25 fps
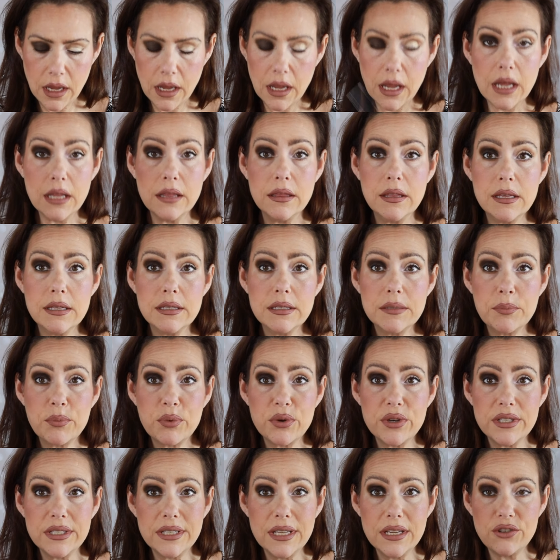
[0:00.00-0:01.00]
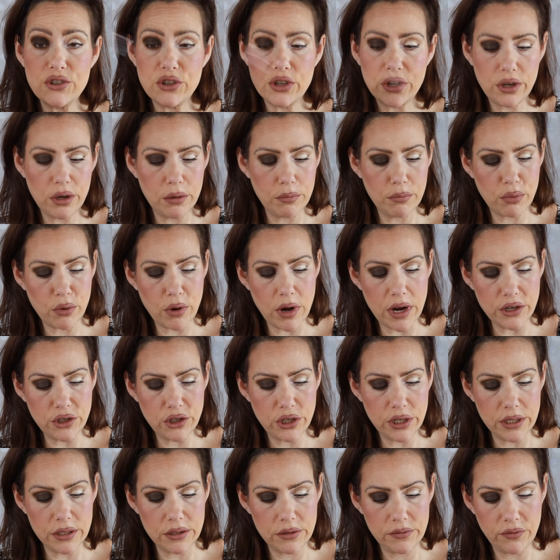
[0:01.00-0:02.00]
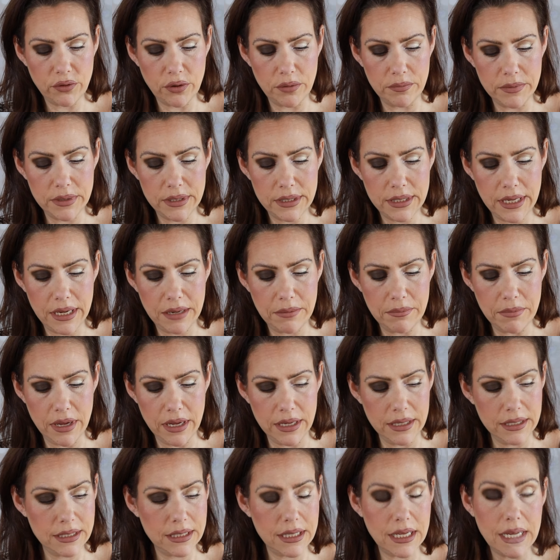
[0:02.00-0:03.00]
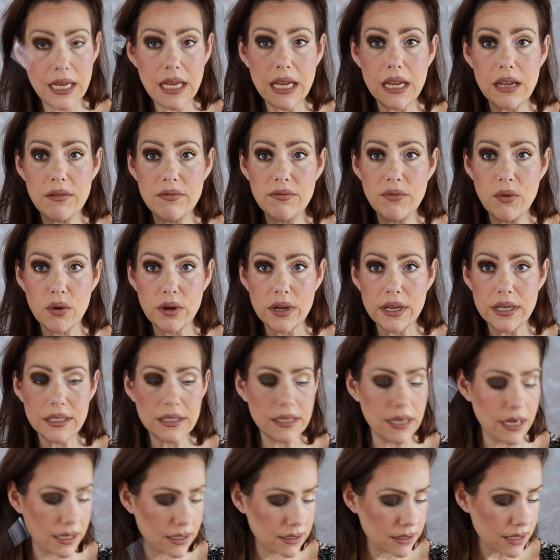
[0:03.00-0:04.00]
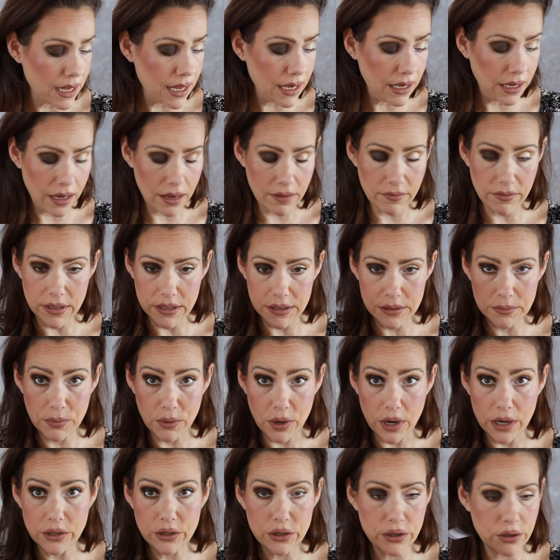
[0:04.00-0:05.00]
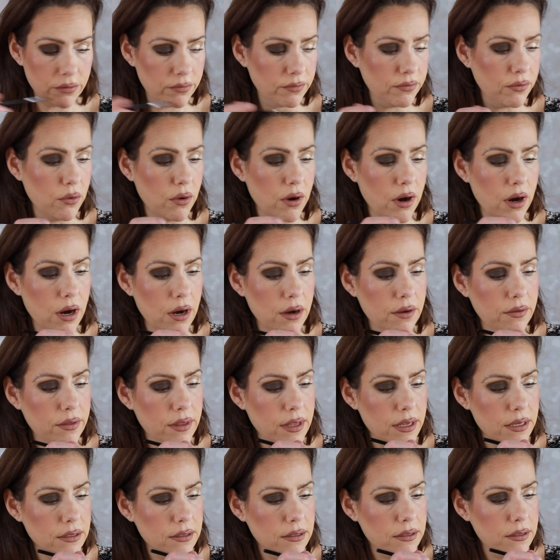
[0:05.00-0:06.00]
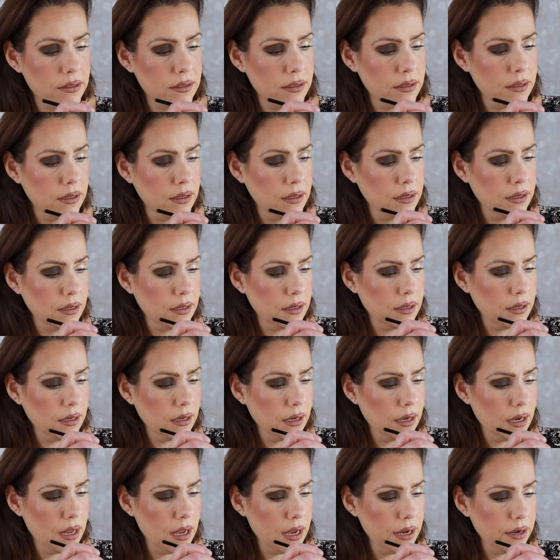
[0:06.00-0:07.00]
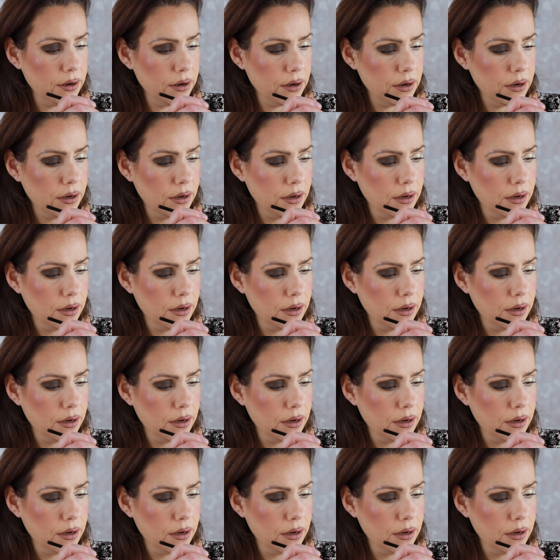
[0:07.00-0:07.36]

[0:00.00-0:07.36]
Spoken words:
And this precision brush is from Sigma. It's the E46. I love this brush for this liner.